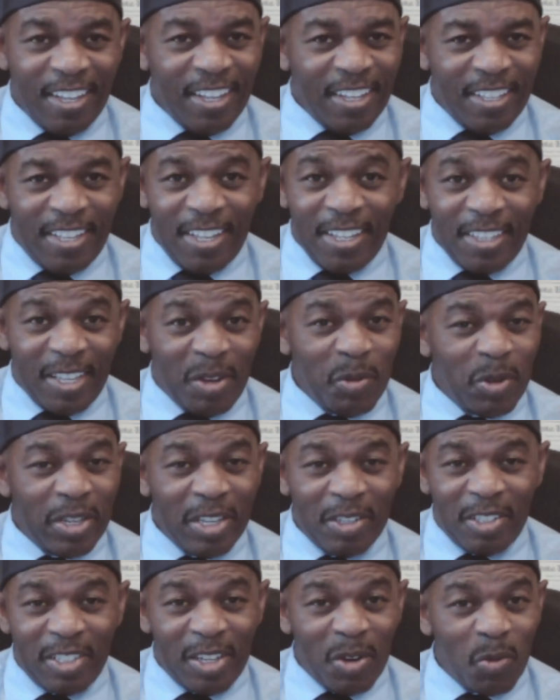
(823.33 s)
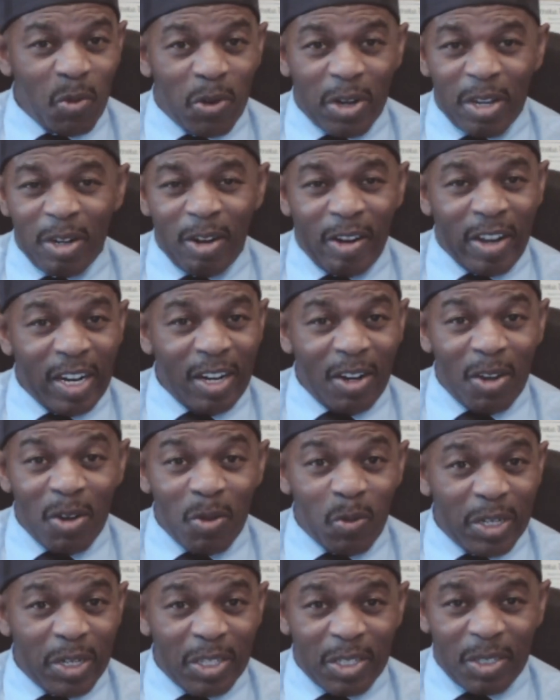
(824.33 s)
they were there working right along
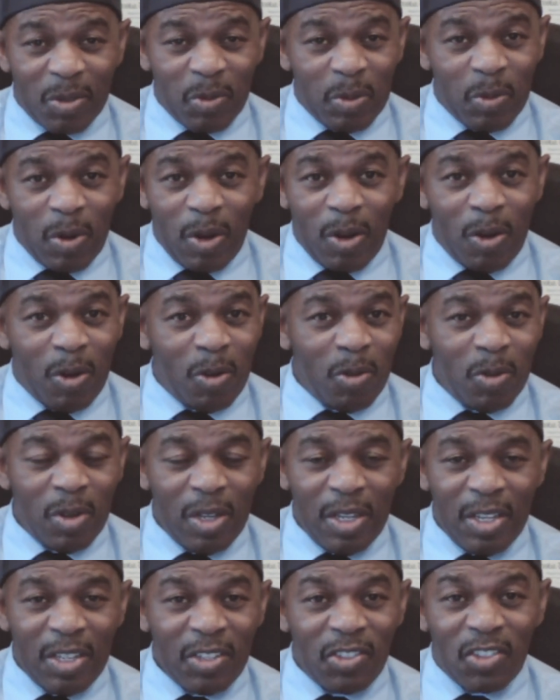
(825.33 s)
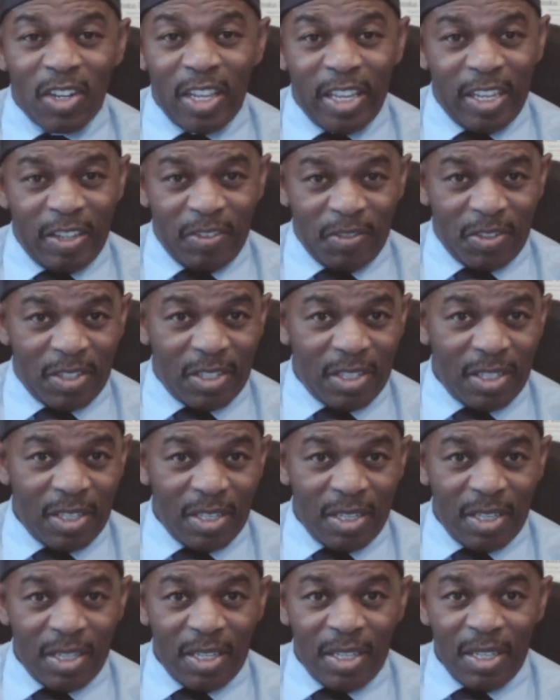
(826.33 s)
with us. We were all slaves.
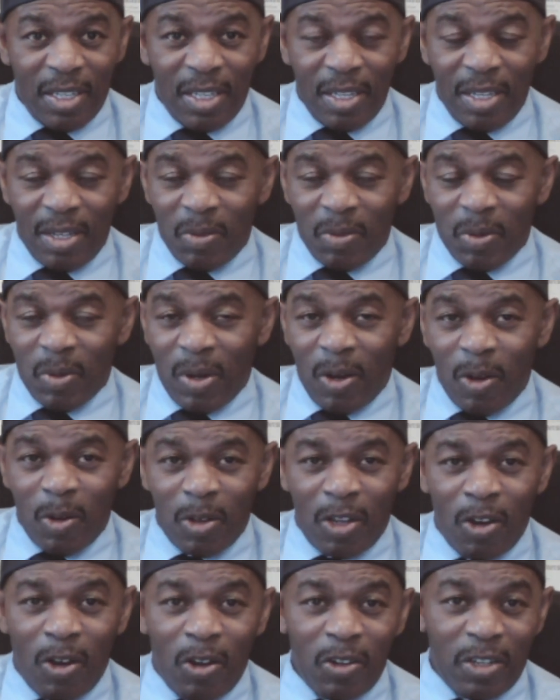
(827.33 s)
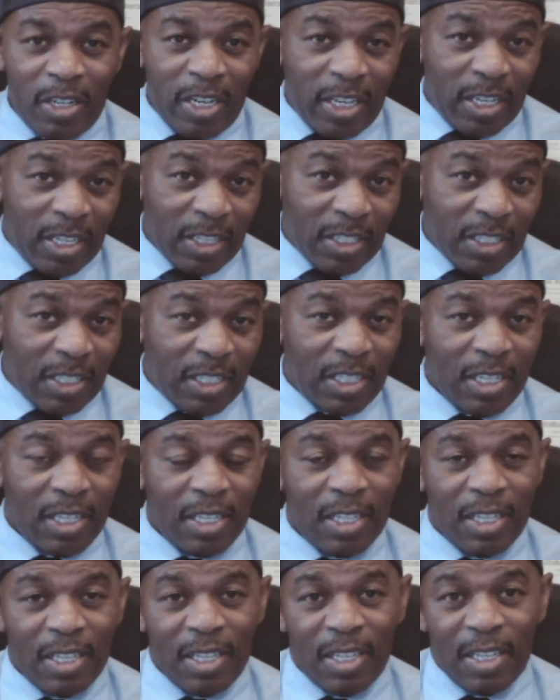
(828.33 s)
We were all called niggers.
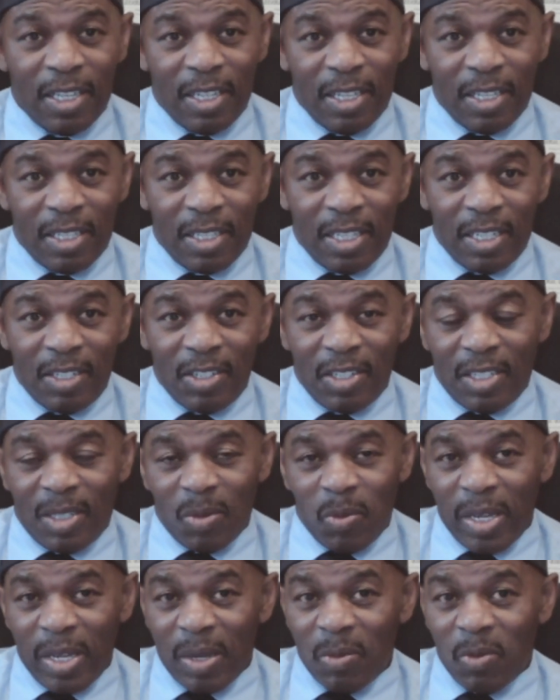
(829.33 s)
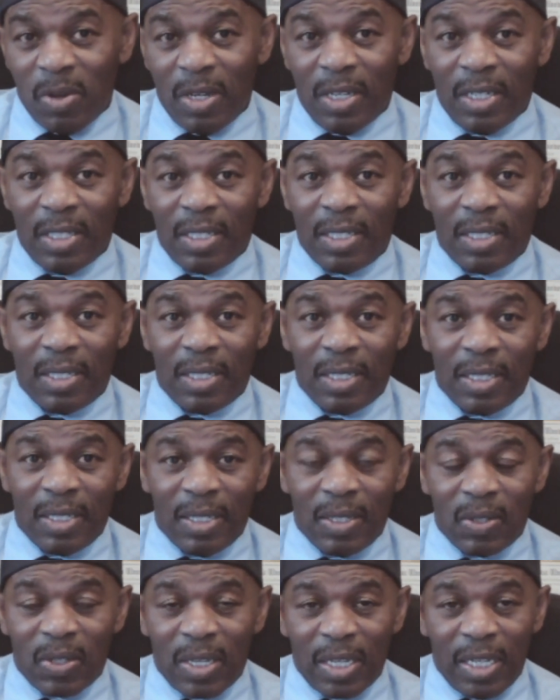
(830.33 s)
That's just the way it was.
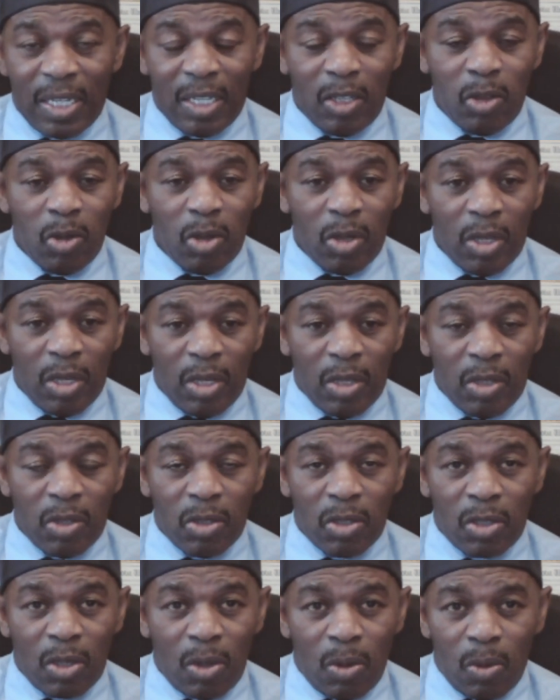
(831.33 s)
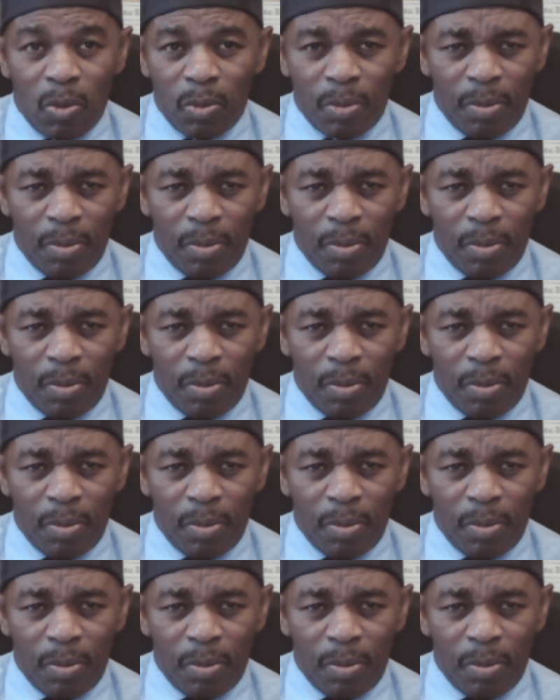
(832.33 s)
Okay? So